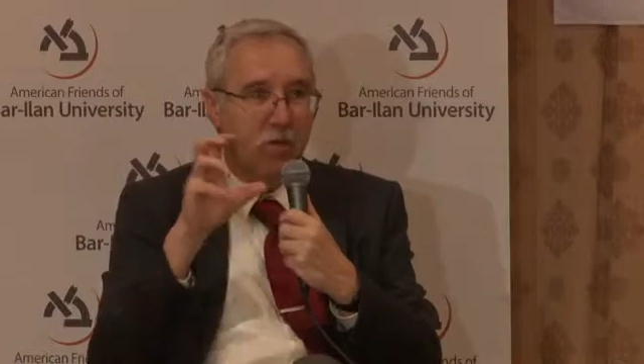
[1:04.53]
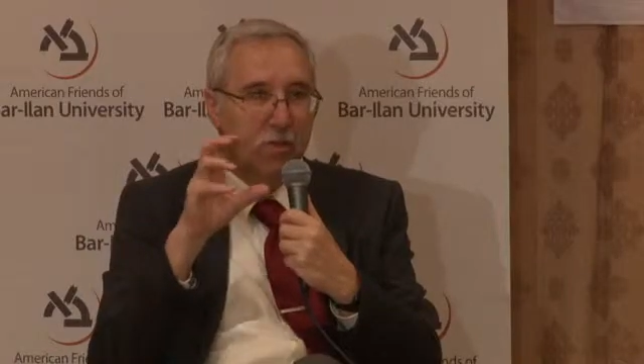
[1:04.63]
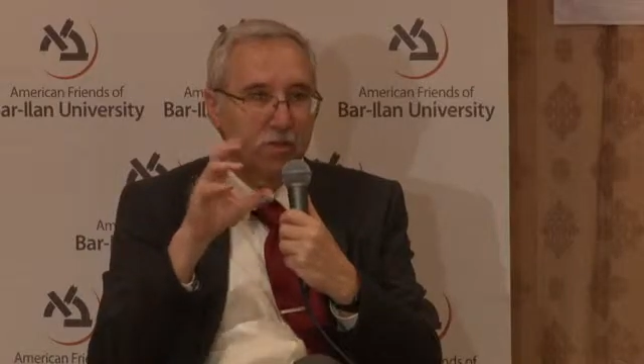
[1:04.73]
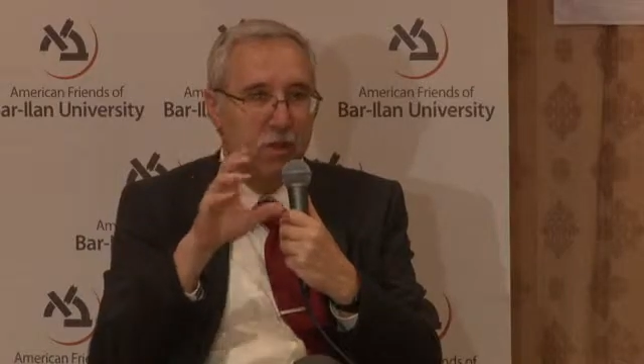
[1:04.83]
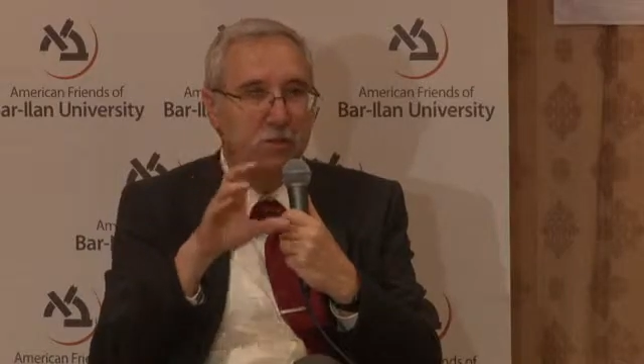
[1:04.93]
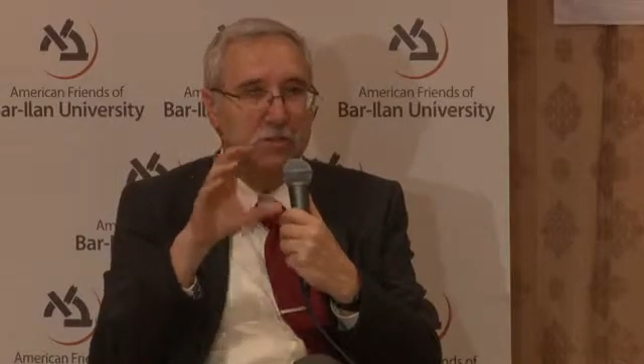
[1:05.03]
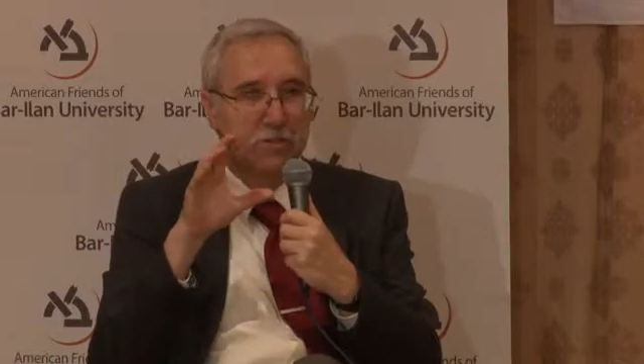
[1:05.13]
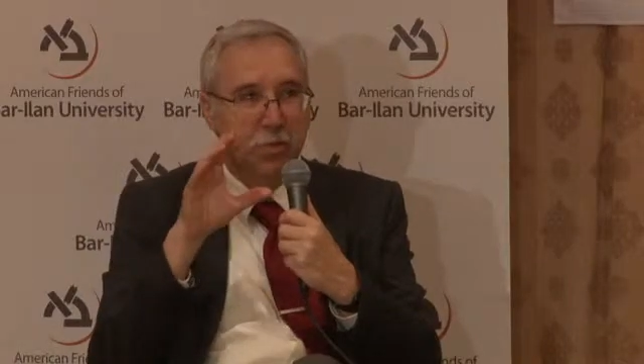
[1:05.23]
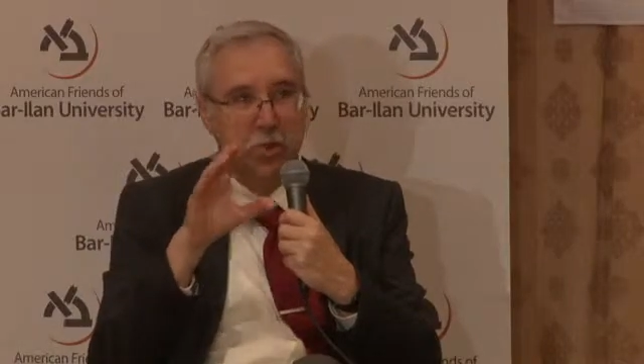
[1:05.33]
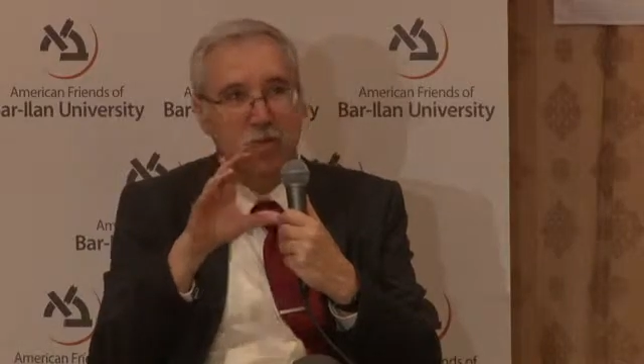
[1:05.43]
the votes,
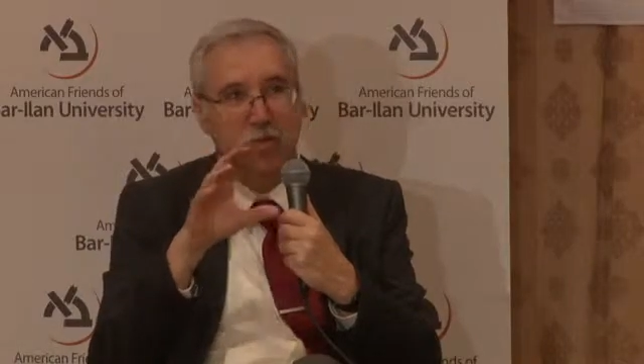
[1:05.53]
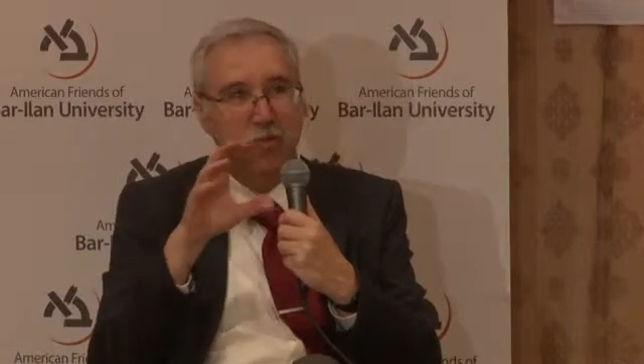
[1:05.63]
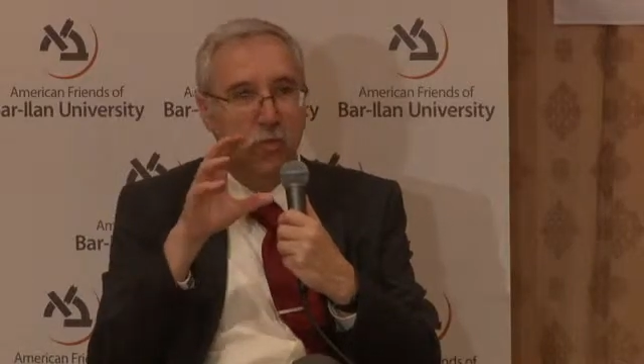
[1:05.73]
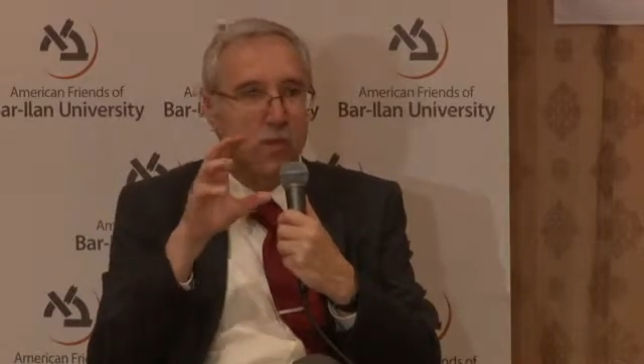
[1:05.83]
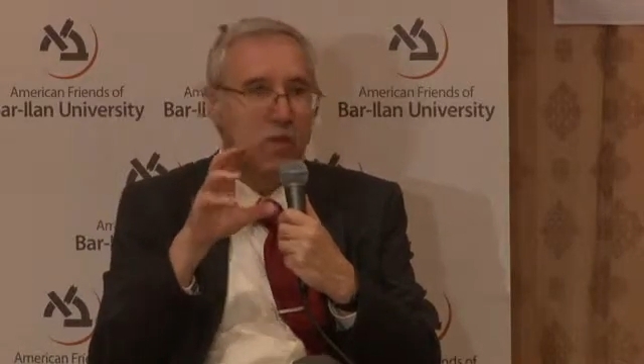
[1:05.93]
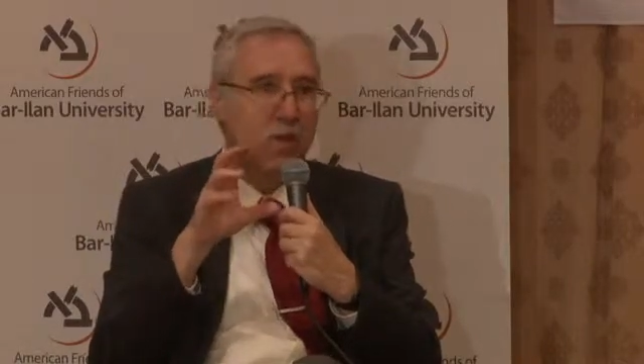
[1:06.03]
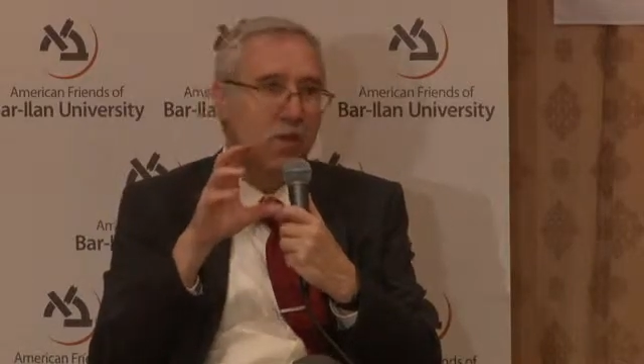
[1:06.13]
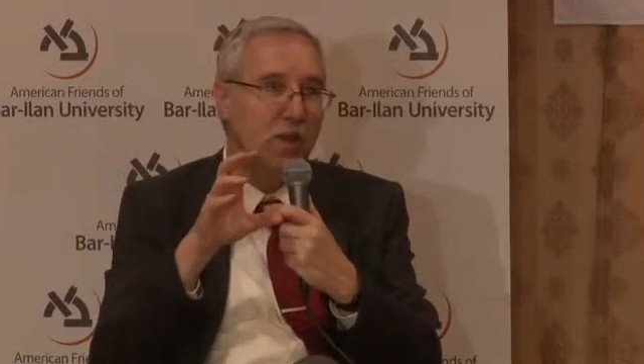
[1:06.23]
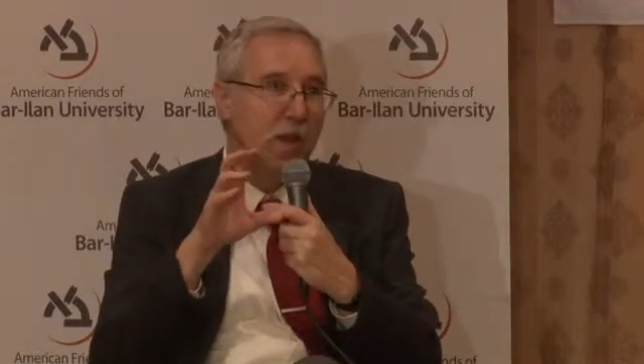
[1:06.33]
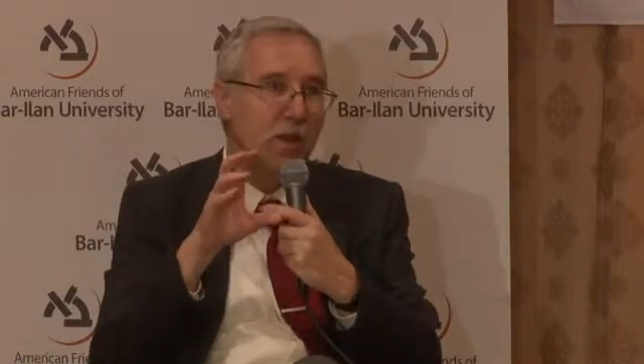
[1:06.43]
the regions within the
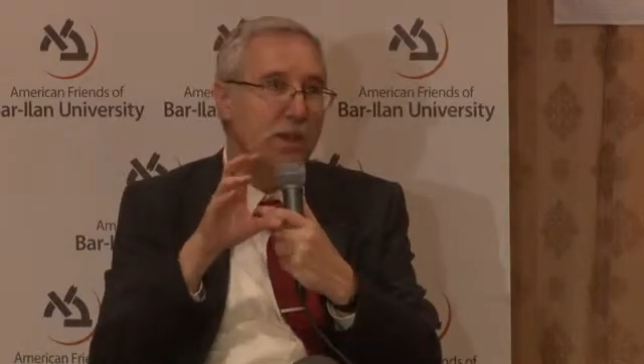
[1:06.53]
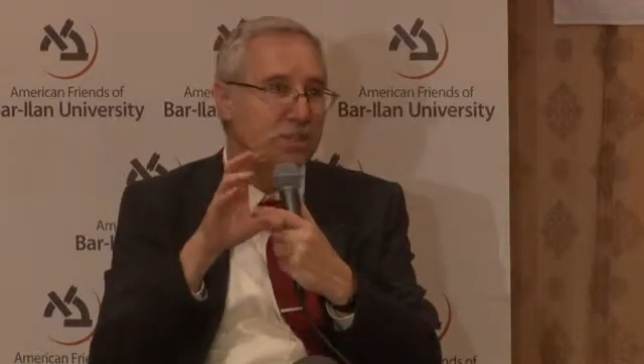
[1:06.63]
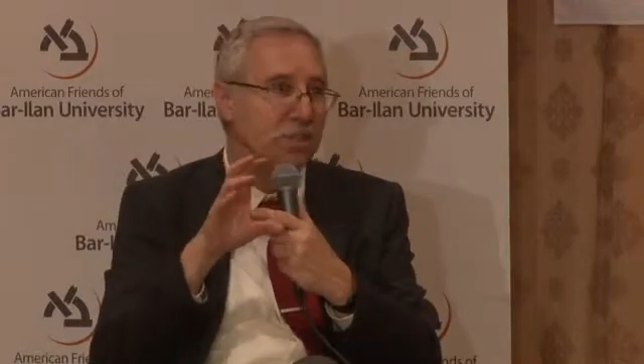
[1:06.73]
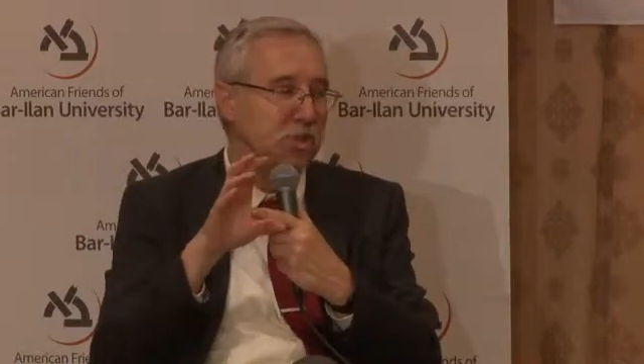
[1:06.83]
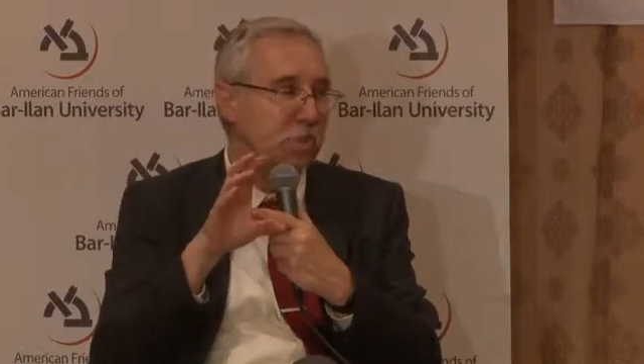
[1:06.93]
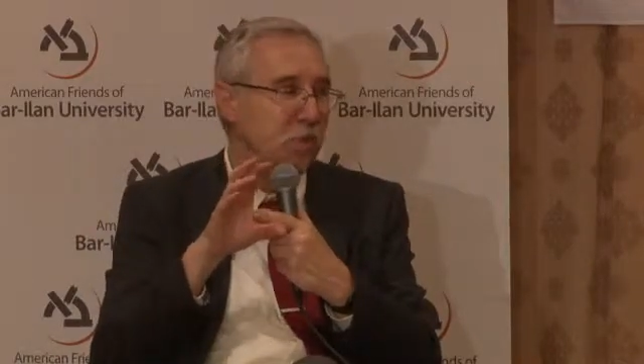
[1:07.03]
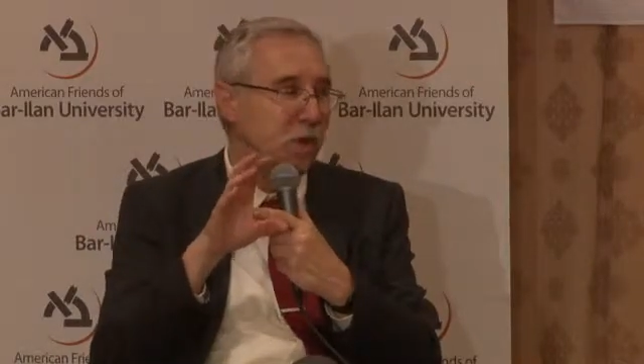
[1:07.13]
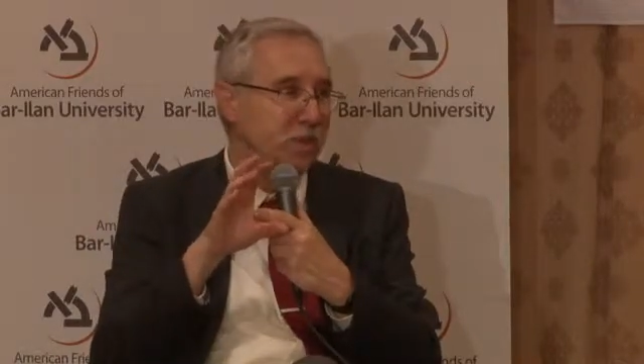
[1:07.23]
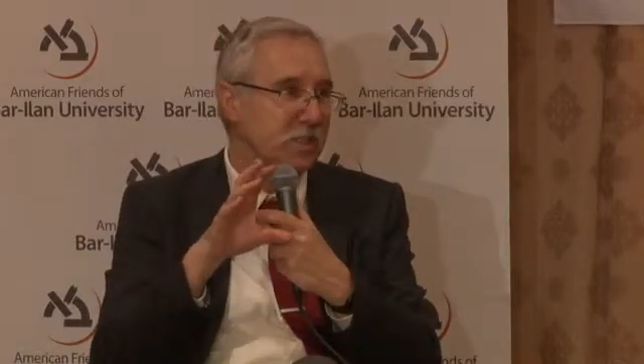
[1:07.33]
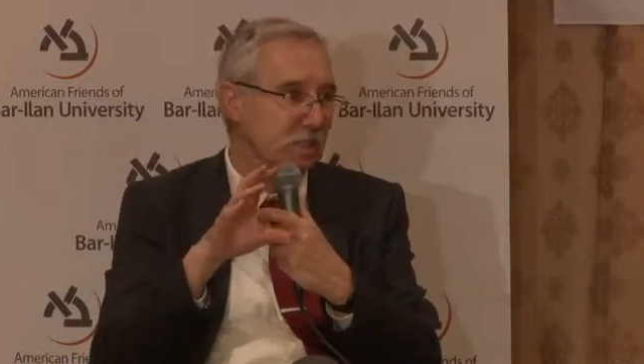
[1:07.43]
United Nations Human
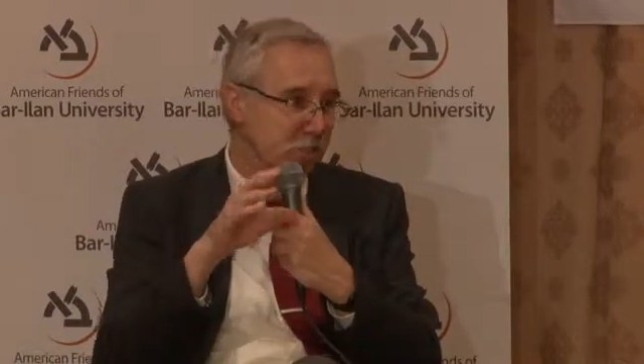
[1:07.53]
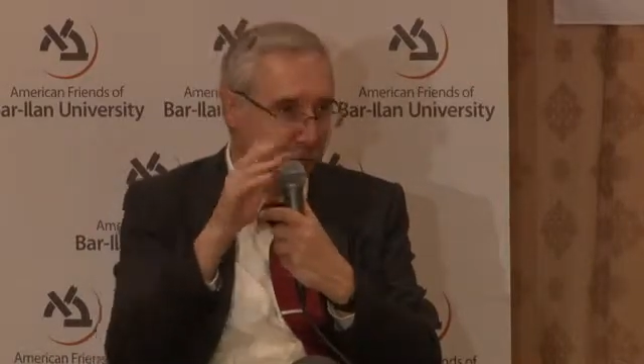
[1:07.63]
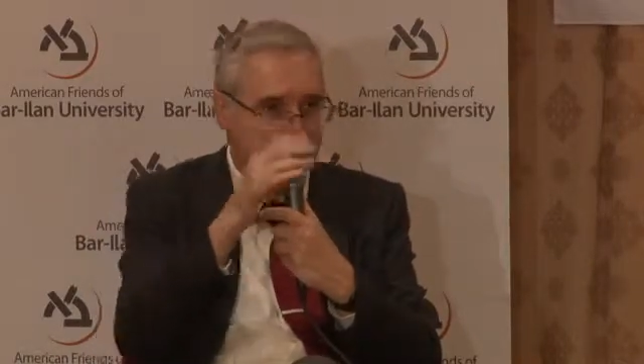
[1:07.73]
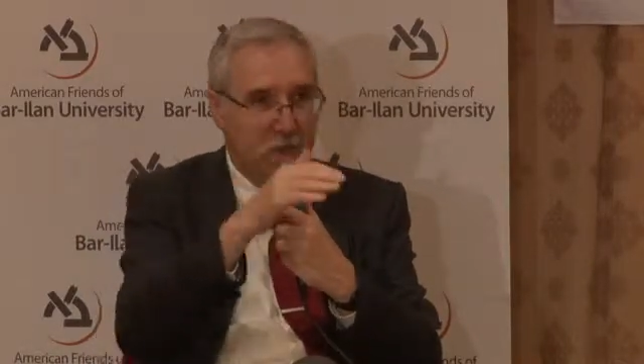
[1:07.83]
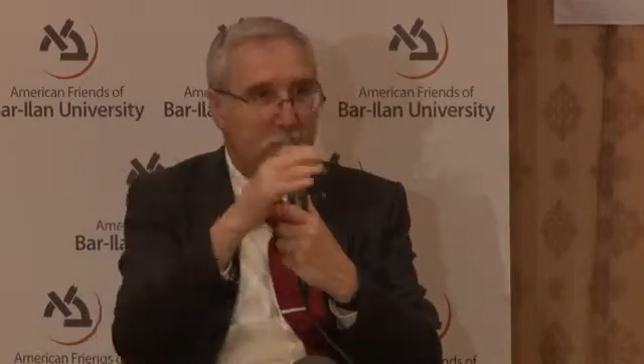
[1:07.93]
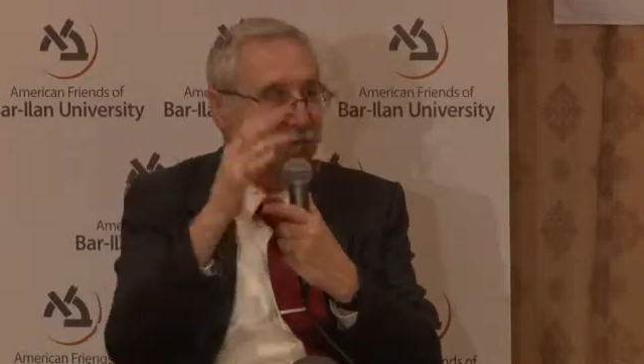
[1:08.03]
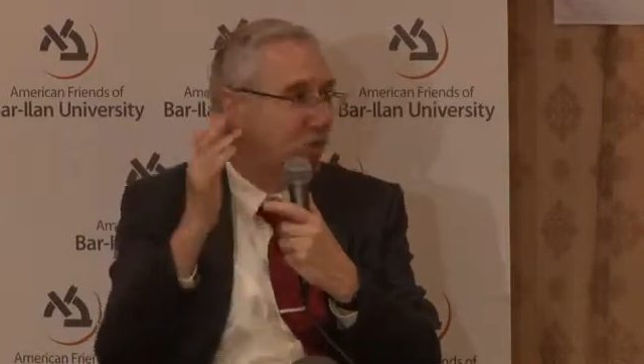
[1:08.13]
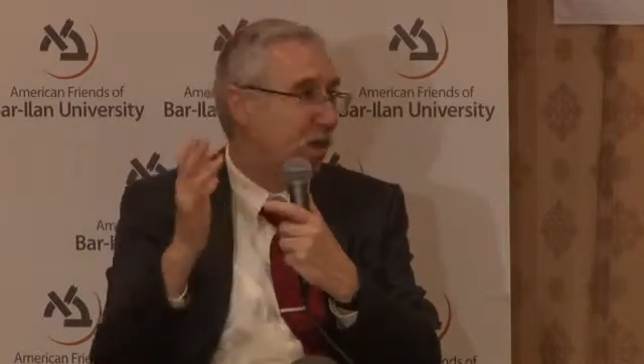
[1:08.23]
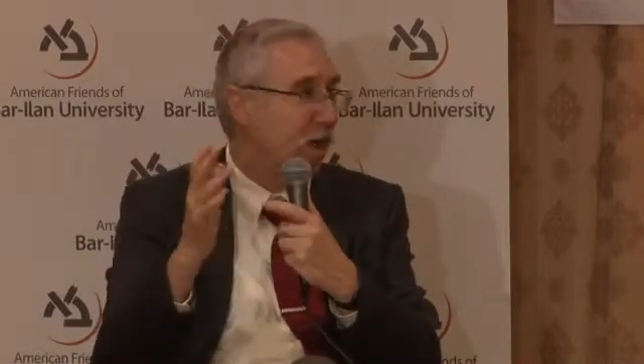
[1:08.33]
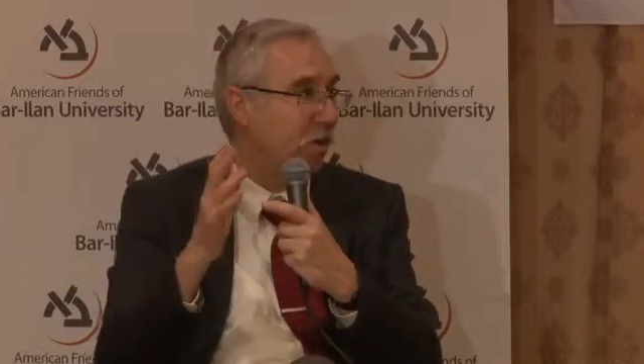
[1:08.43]
Rights, used to be
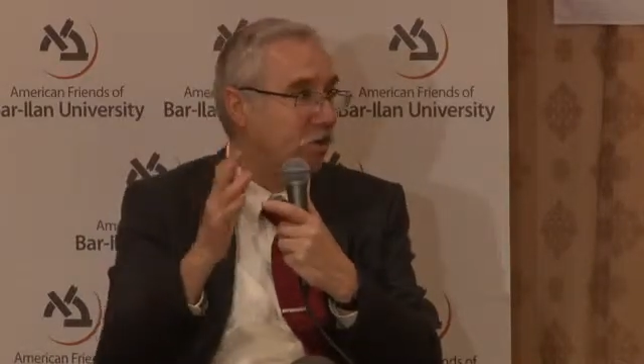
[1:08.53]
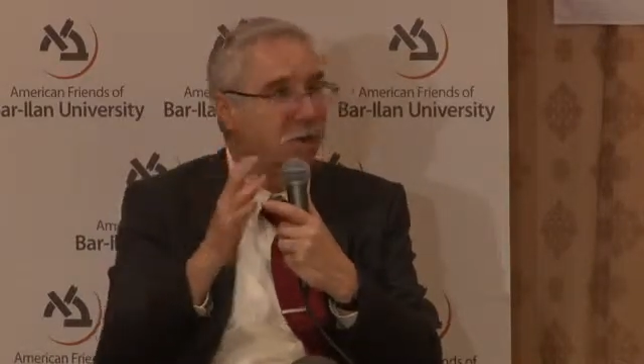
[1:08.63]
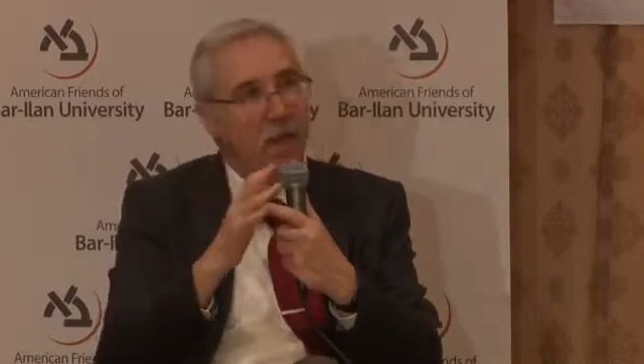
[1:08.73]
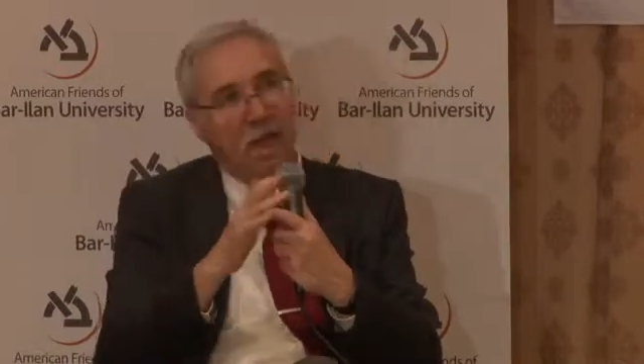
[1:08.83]
Commission Council.